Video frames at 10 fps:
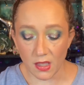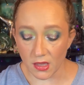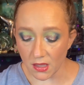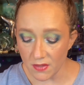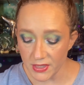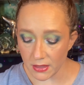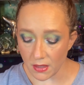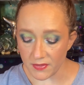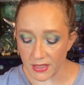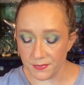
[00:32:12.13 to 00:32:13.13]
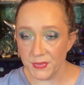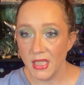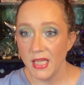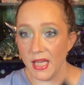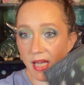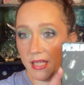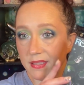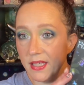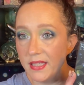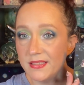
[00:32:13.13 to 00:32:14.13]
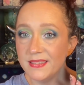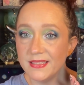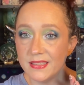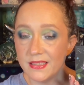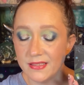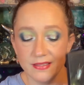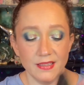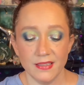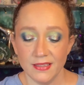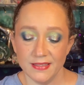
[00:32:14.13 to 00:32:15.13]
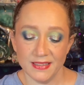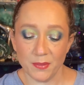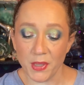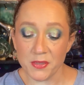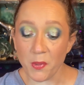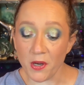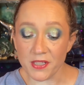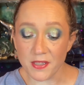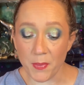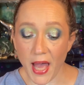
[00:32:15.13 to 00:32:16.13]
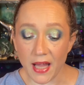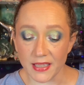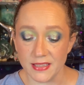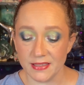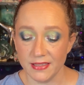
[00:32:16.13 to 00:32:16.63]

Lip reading: Love it, love it. And then the best part, the palette.